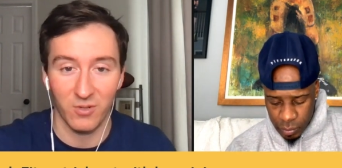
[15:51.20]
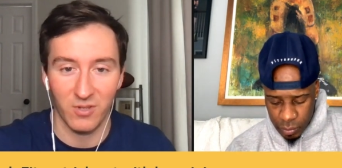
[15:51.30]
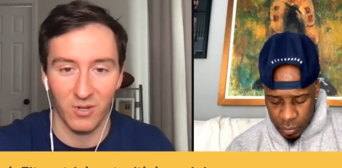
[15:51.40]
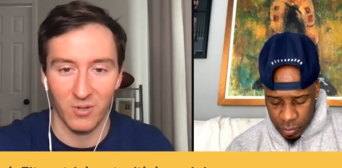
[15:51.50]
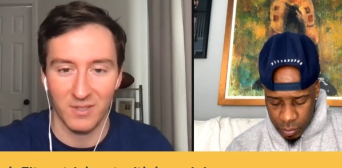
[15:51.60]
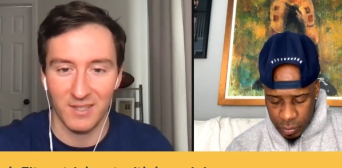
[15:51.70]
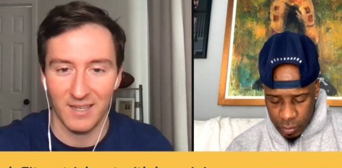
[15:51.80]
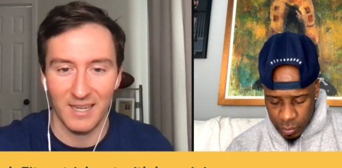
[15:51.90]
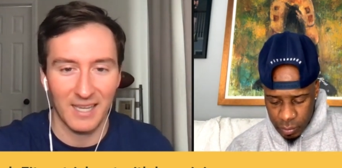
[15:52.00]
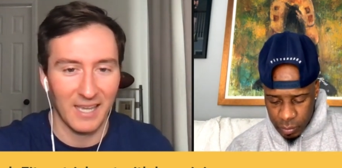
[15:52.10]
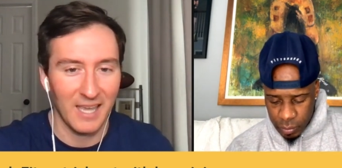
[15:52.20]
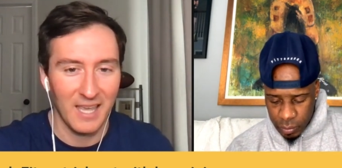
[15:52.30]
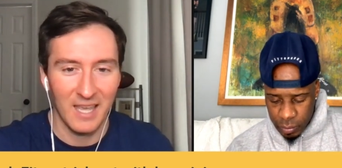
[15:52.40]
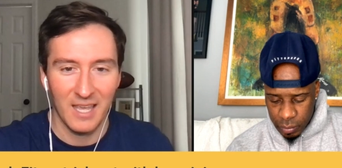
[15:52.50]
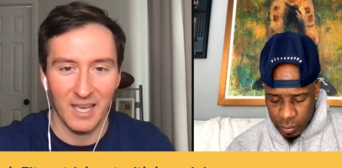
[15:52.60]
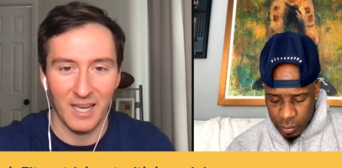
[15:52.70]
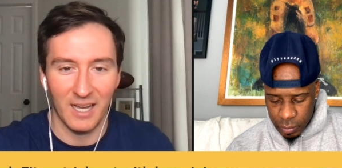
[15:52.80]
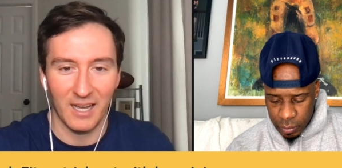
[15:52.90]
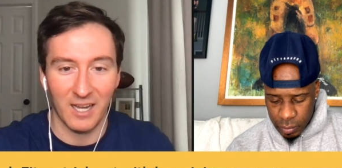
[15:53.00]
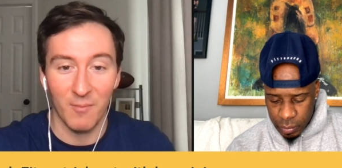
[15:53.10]
Speaker 1: So it's like
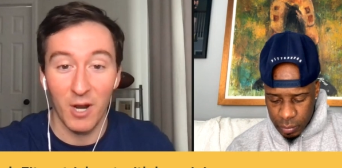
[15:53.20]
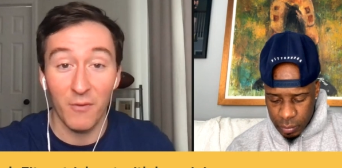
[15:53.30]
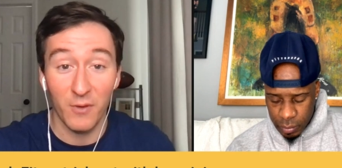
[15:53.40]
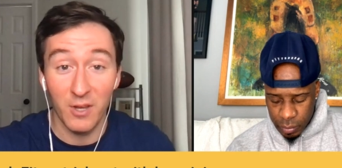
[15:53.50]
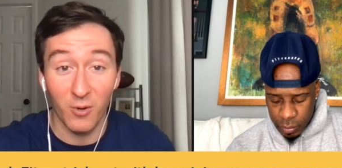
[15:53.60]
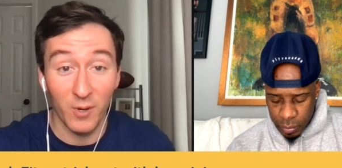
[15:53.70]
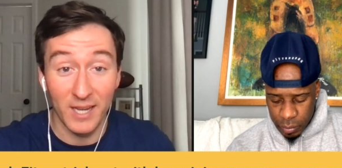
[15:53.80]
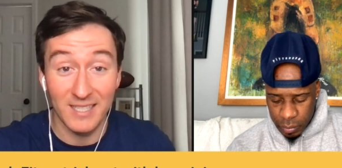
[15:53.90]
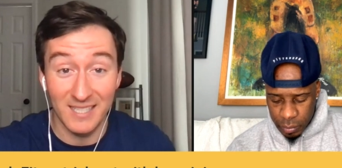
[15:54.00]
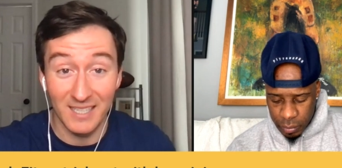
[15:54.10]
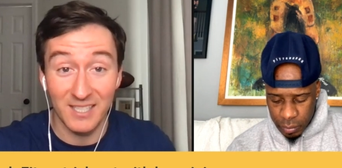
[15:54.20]
uh, coming off a year we had six